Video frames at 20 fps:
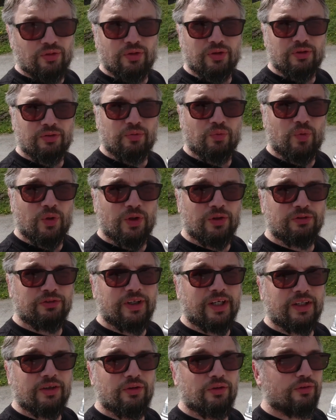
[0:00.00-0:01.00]
the world
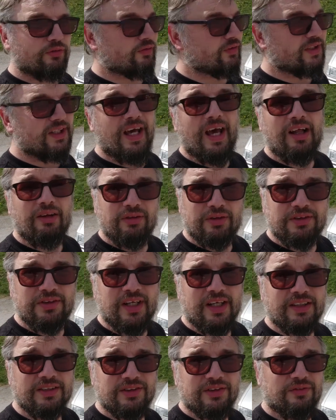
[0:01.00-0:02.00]
record for the elk
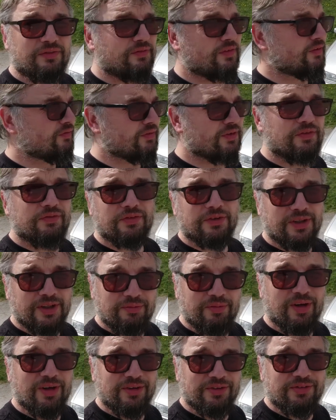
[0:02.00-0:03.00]
test at 53
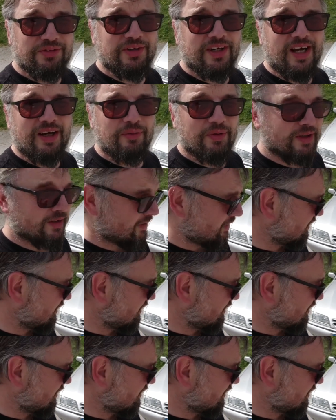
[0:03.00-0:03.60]
miles an hour.